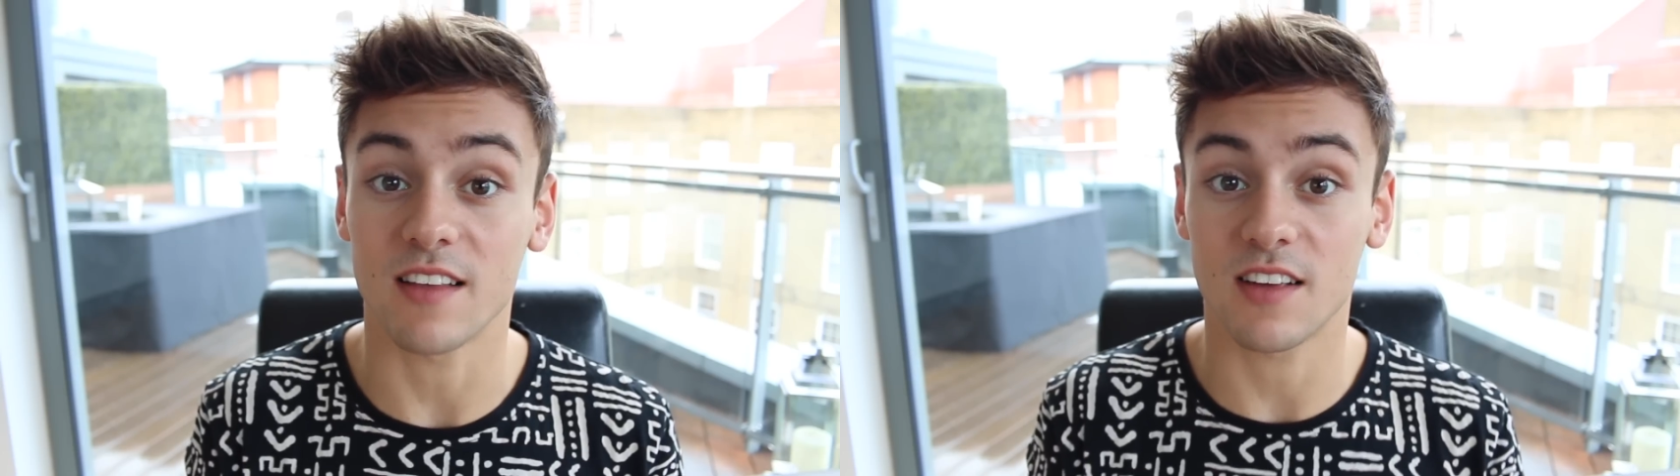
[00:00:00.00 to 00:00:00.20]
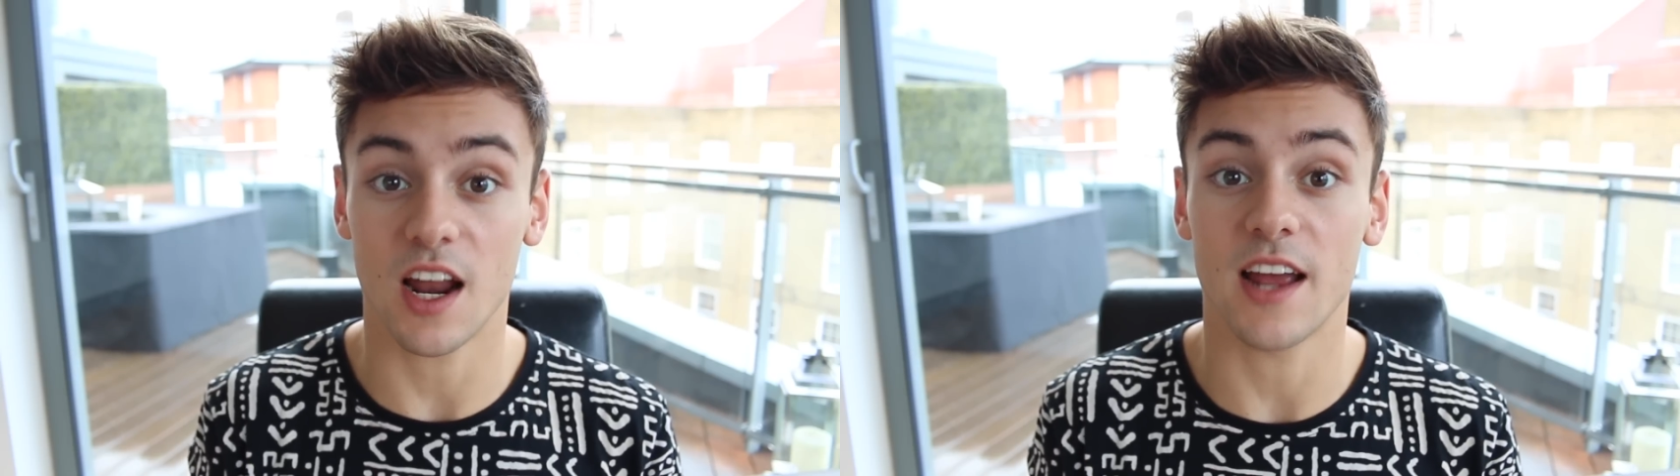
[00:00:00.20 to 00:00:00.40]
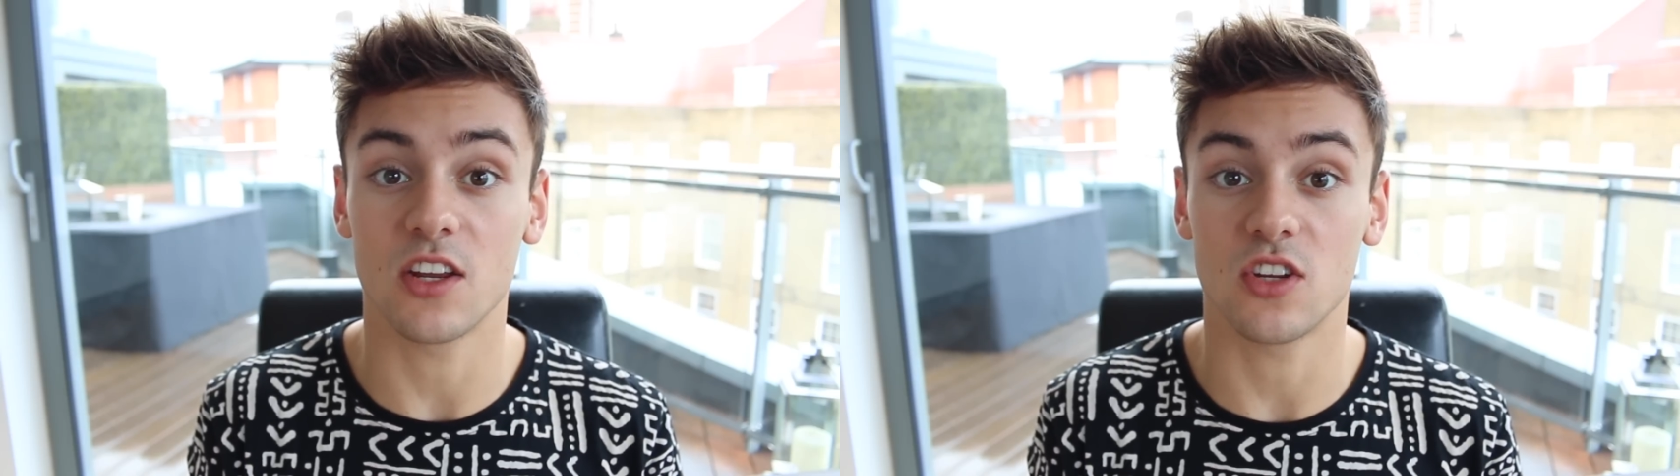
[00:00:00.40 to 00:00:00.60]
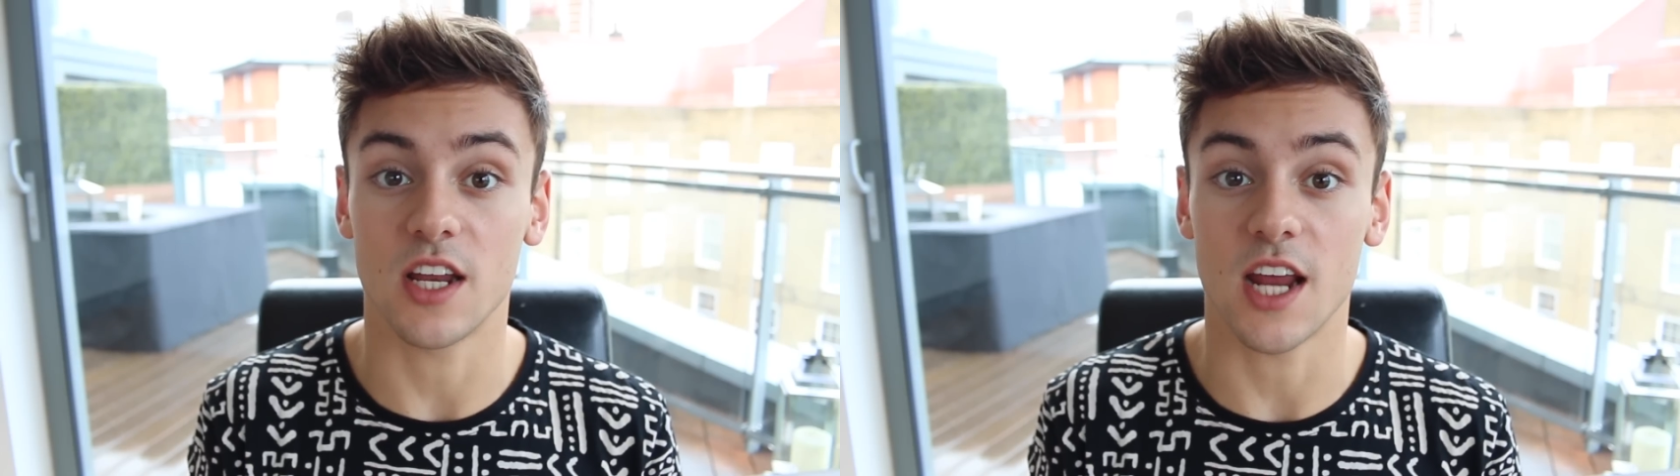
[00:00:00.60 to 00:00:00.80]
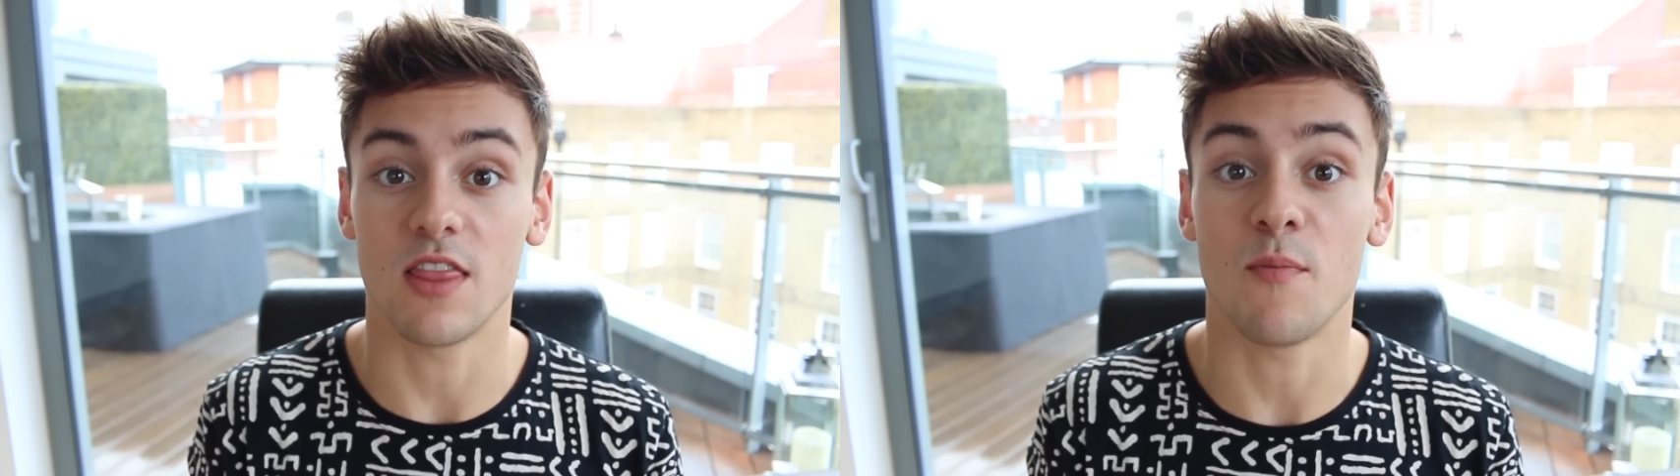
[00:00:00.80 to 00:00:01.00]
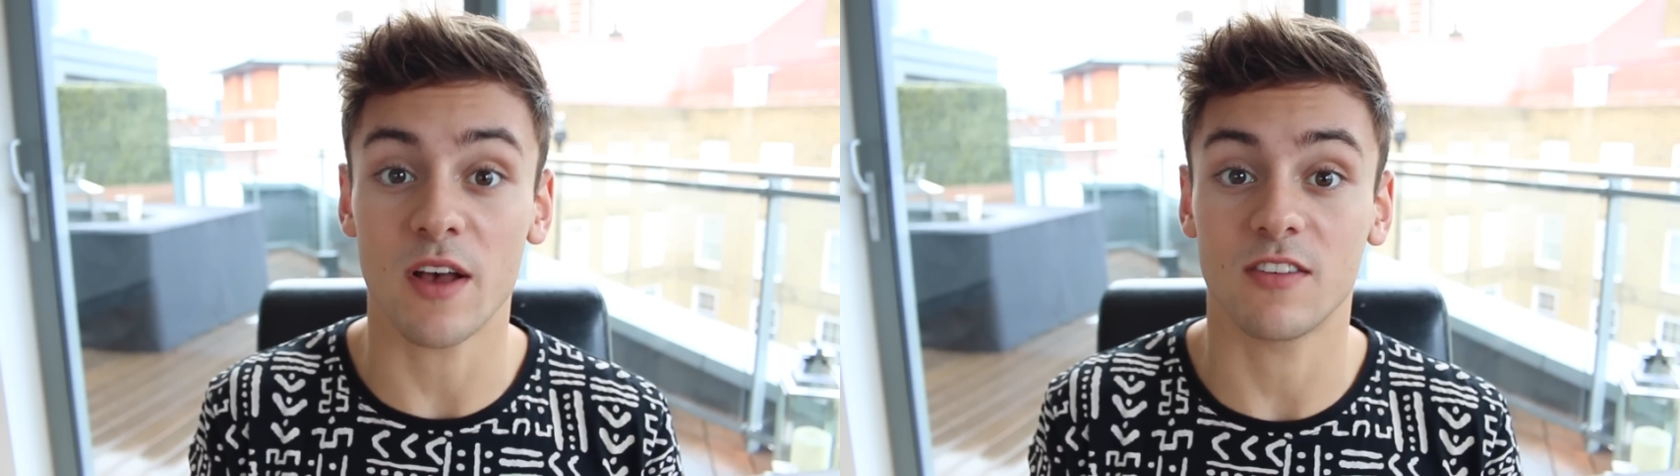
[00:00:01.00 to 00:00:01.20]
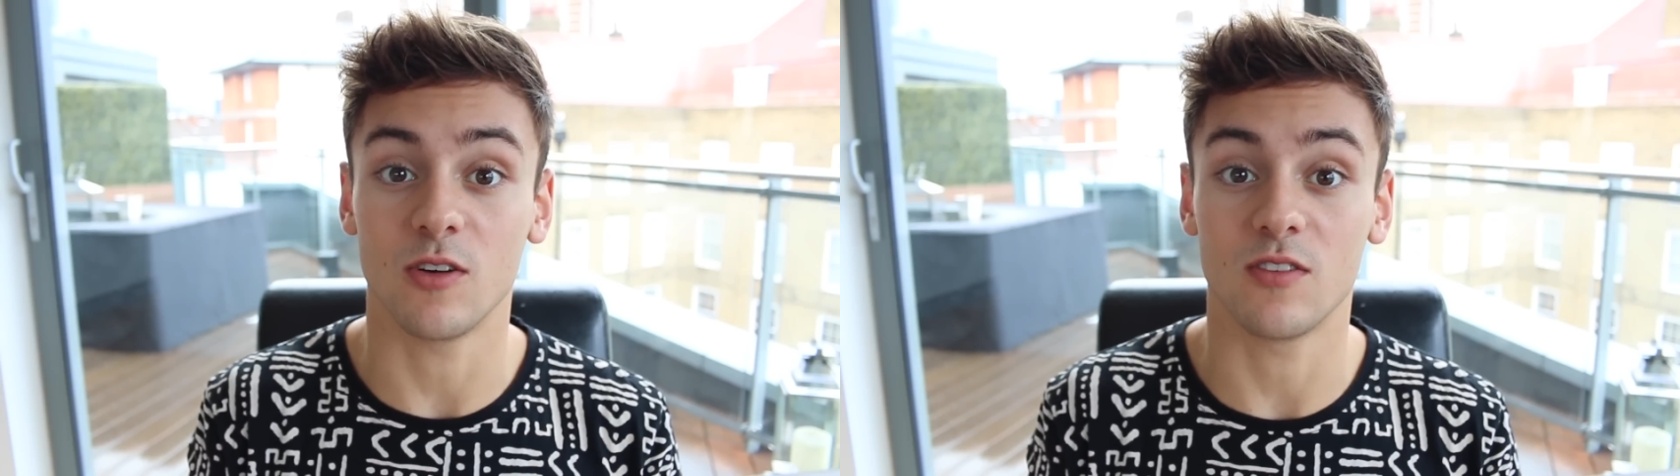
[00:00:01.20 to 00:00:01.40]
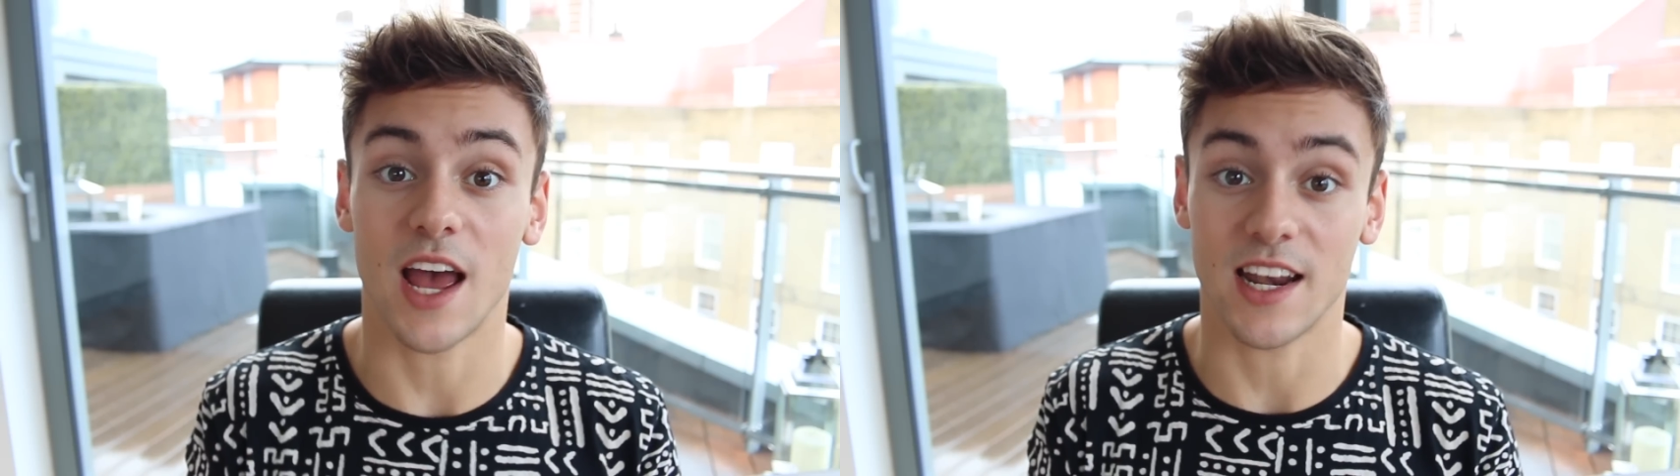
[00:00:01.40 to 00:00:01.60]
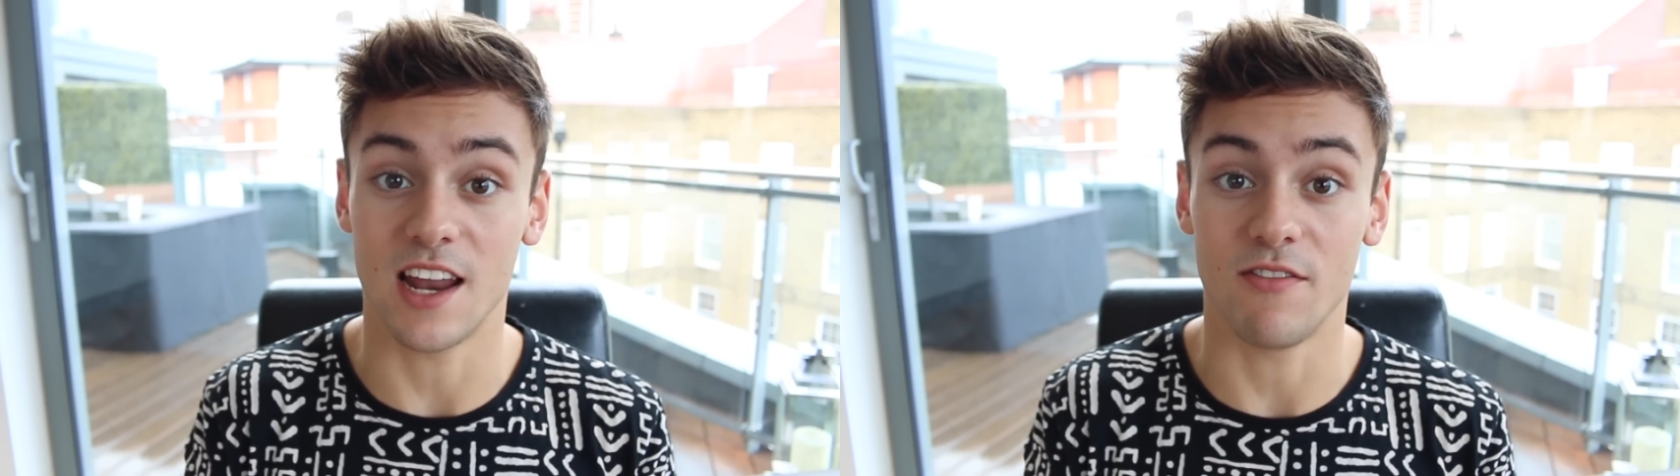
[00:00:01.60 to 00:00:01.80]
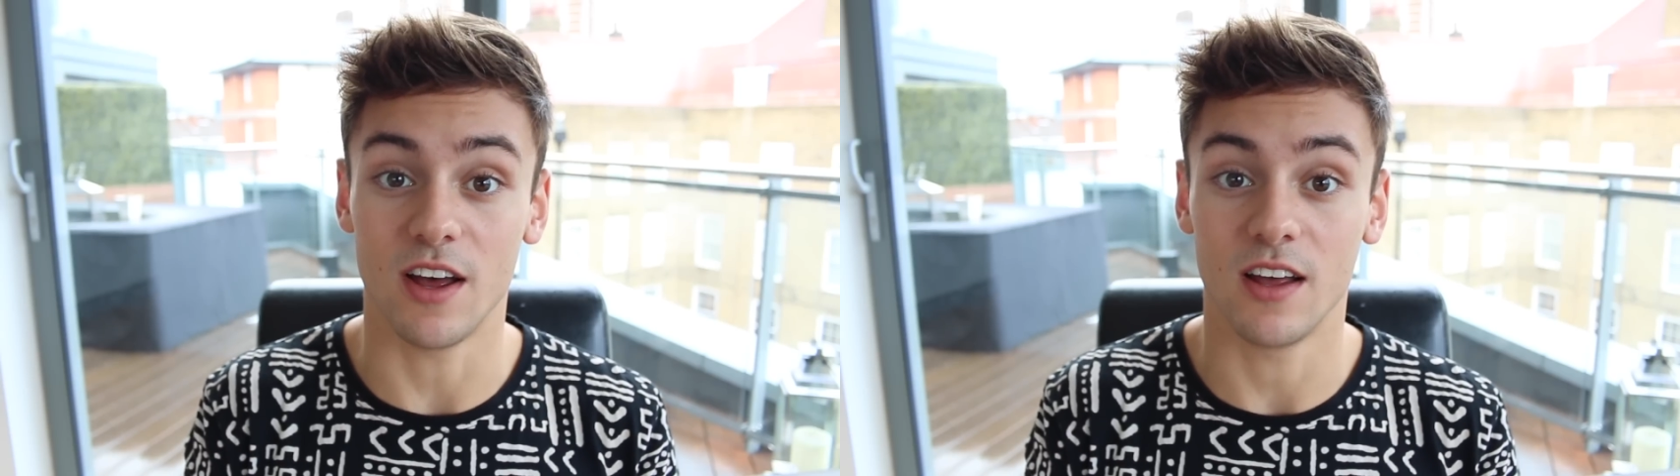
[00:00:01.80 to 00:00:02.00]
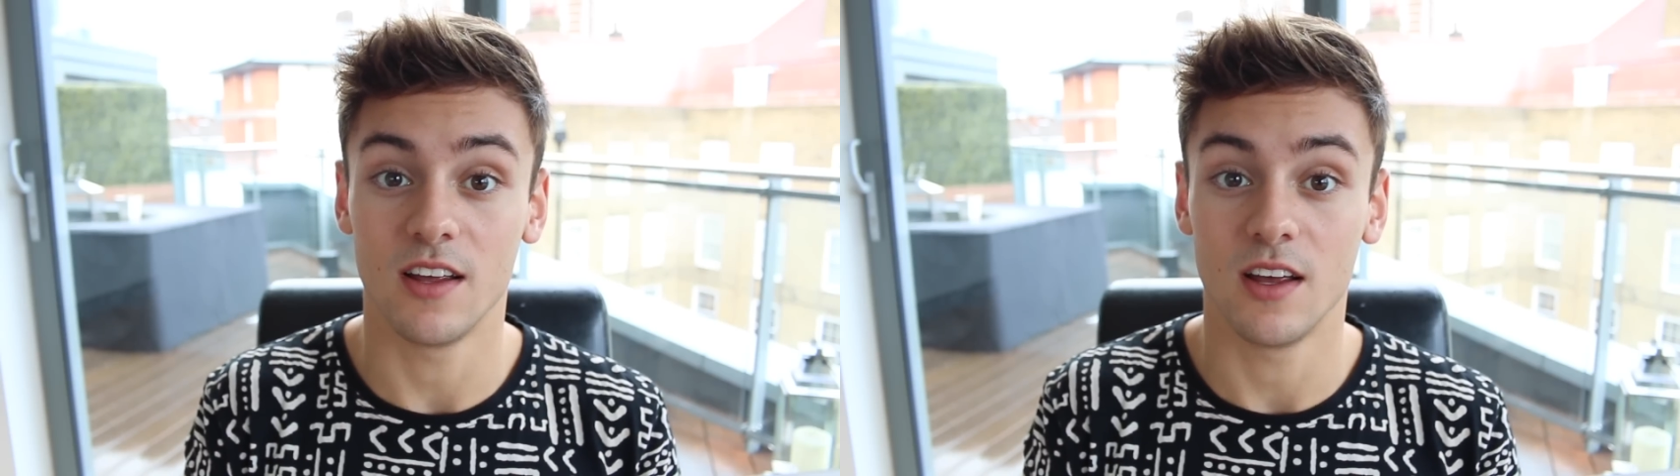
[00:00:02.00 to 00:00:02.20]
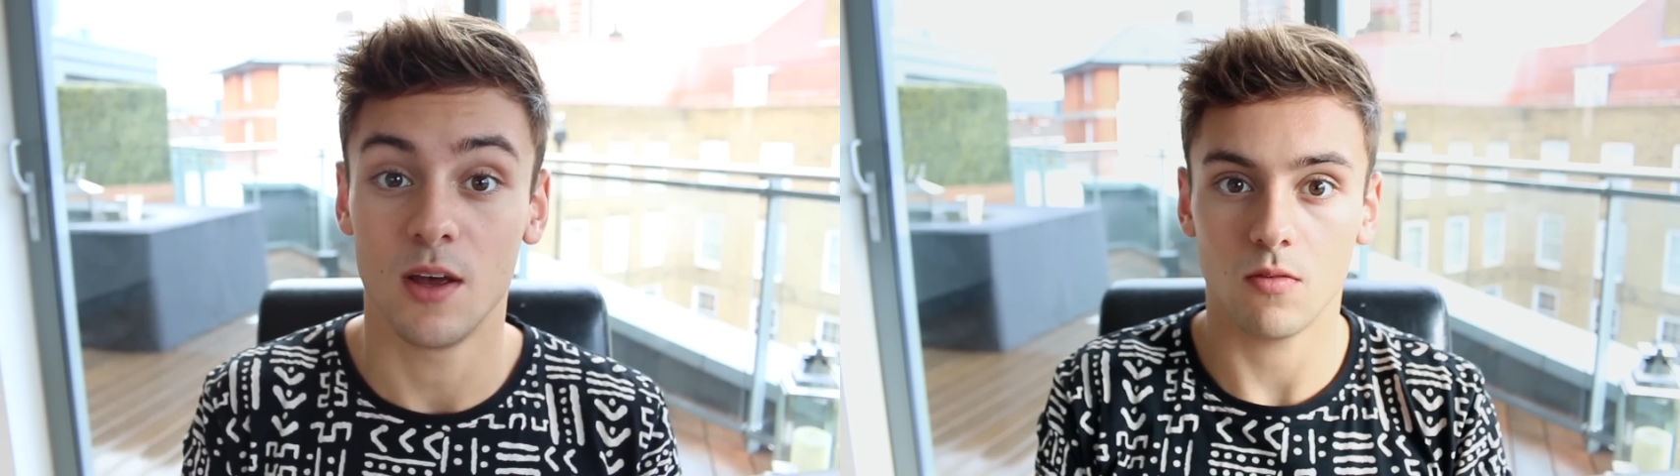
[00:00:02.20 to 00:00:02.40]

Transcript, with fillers: as glycogen in the muscles and liver.